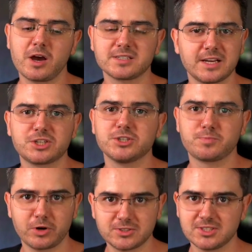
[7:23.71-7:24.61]
architectures,
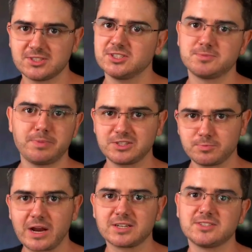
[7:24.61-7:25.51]
processes, best
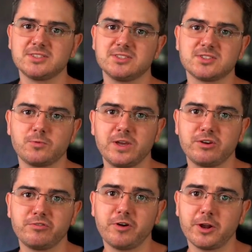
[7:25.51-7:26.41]
practices that we
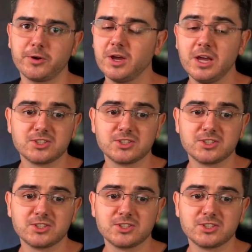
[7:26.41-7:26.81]
could follow.